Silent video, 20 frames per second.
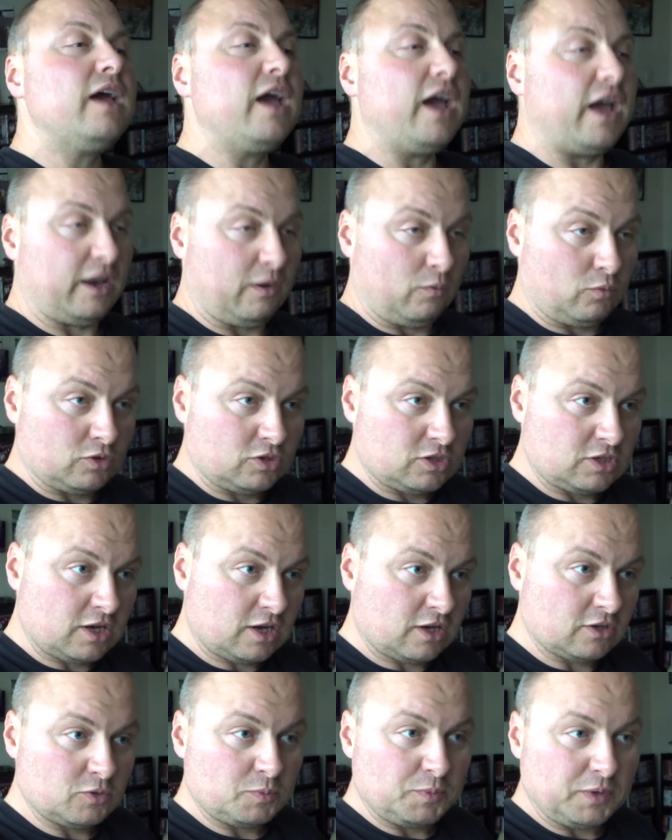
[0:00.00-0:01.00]
and it would
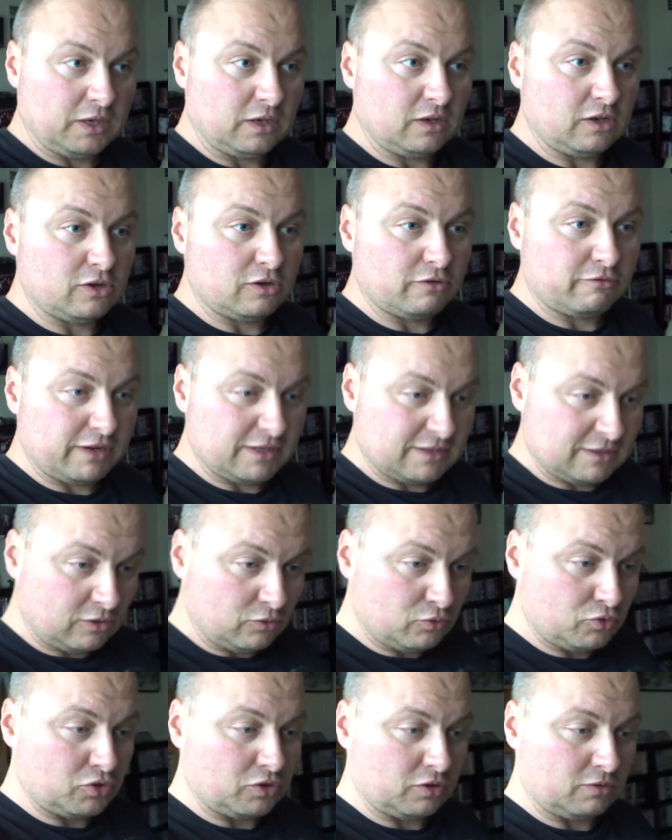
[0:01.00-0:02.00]
start up in low
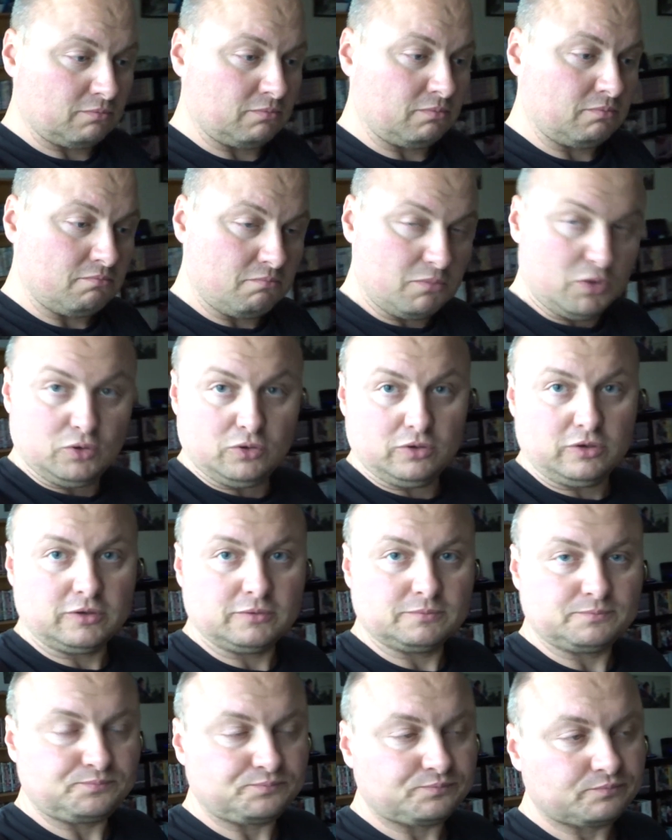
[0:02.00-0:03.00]
resolution mode.
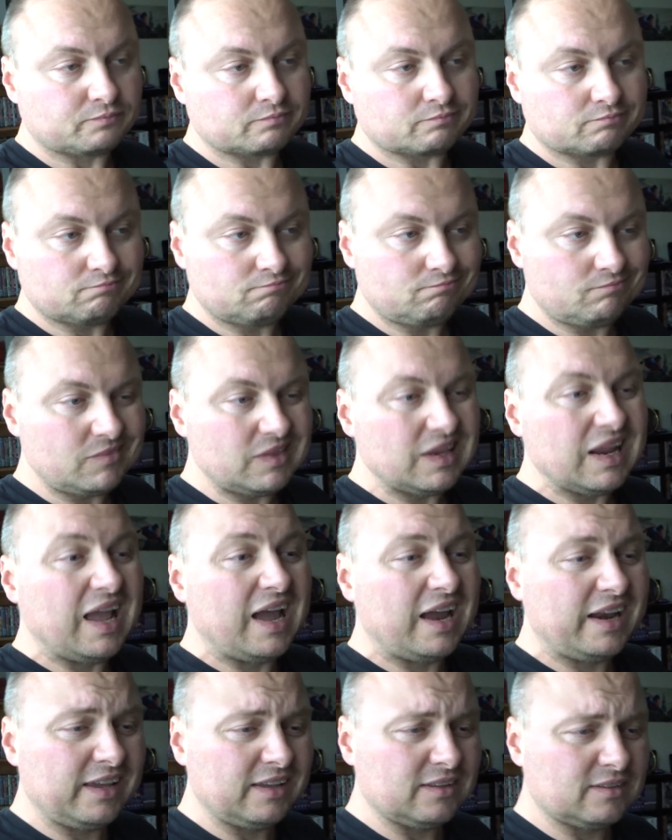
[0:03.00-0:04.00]

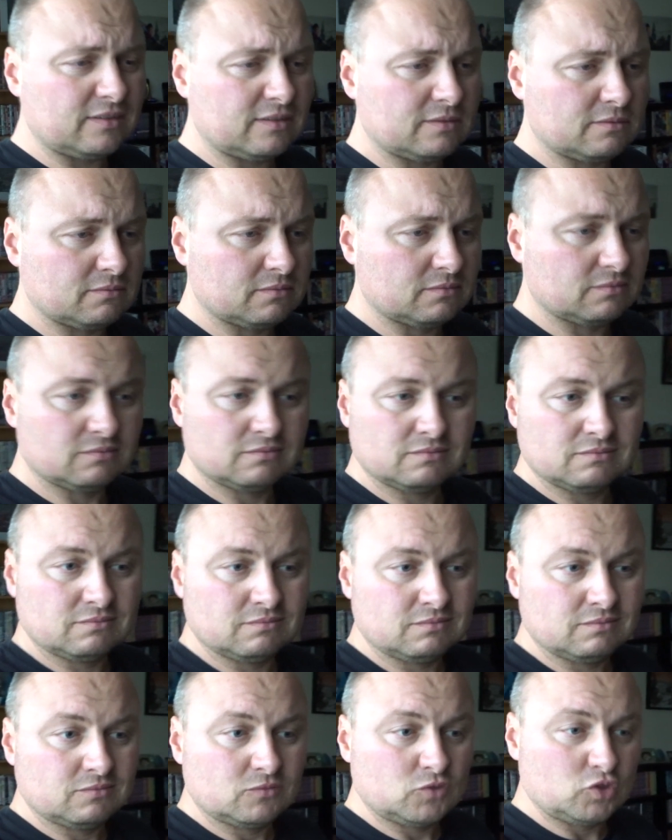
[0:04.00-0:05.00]
And it's
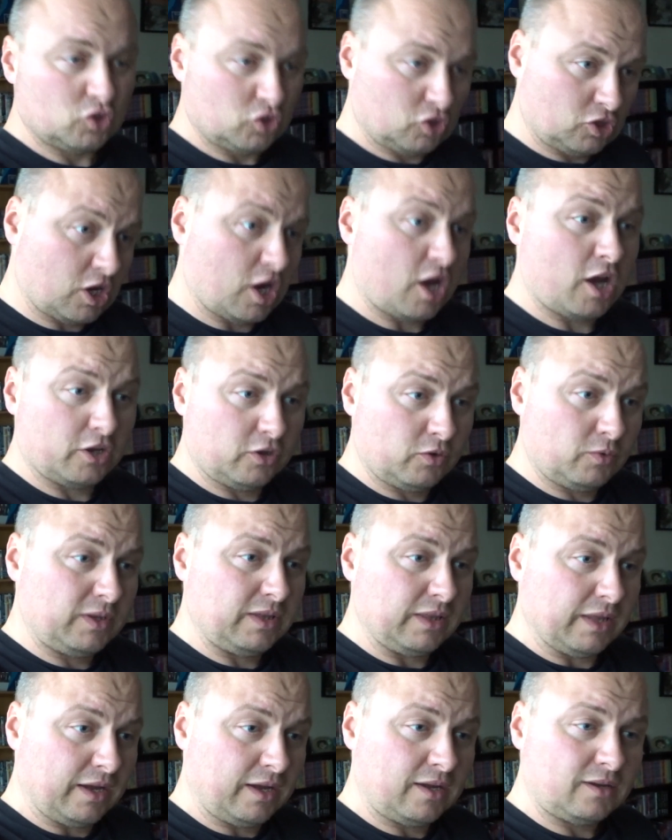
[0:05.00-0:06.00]
started doing
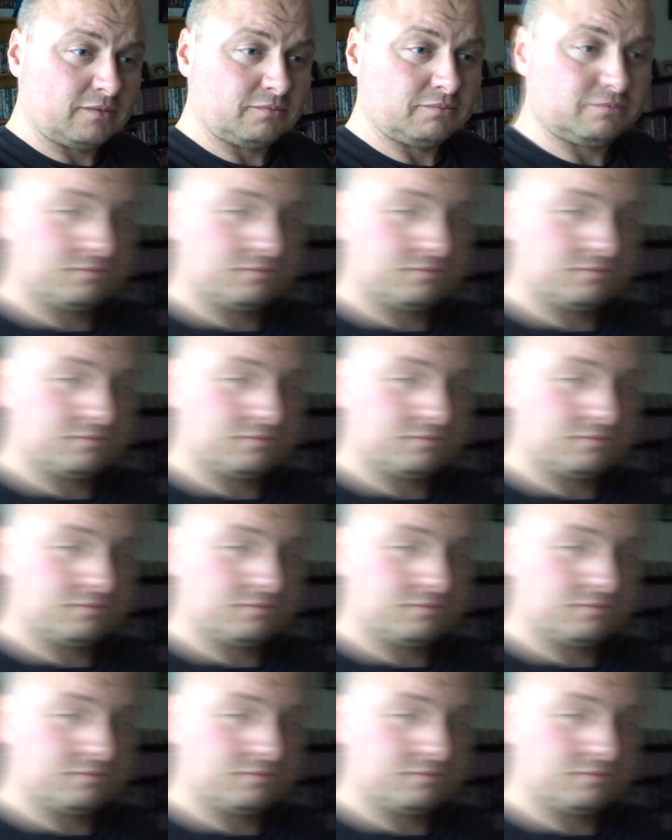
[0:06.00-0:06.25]
that.